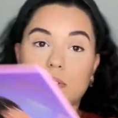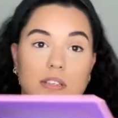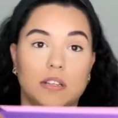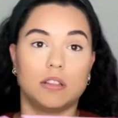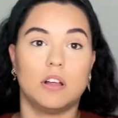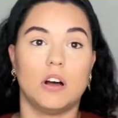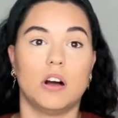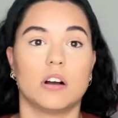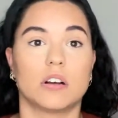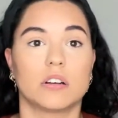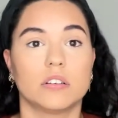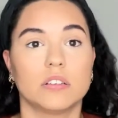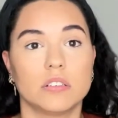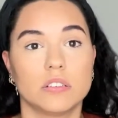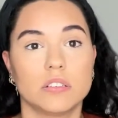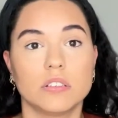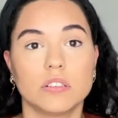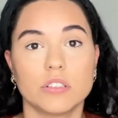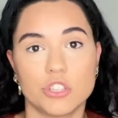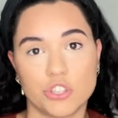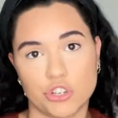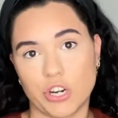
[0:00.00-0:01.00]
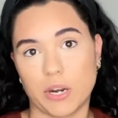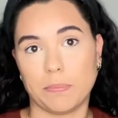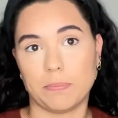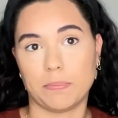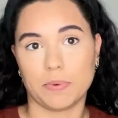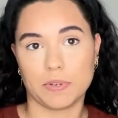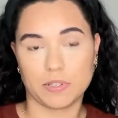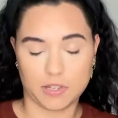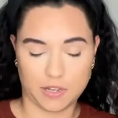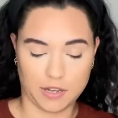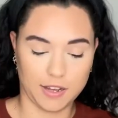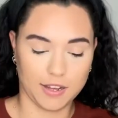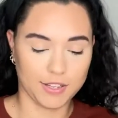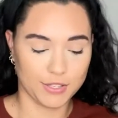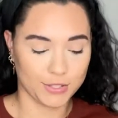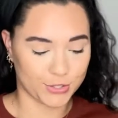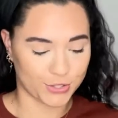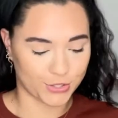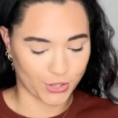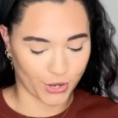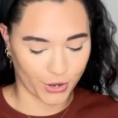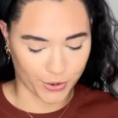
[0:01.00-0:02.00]
a long trip.
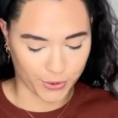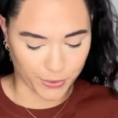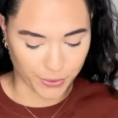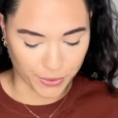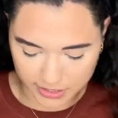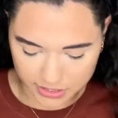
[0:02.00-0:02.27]
So